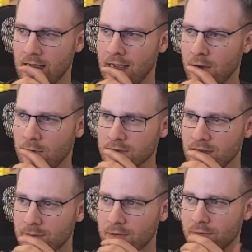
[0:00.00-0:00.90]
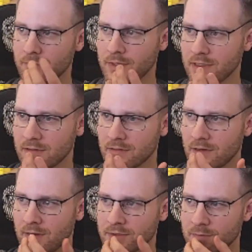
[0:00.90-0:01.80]
How is it? I mean, it wouldn't be in
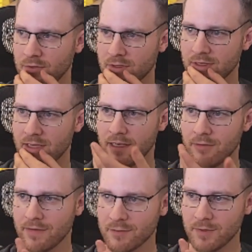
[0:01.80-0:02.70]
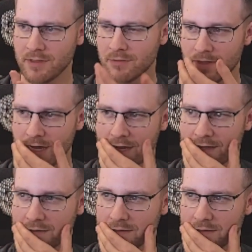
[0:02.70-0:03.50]
object bullet. It would have to be in create.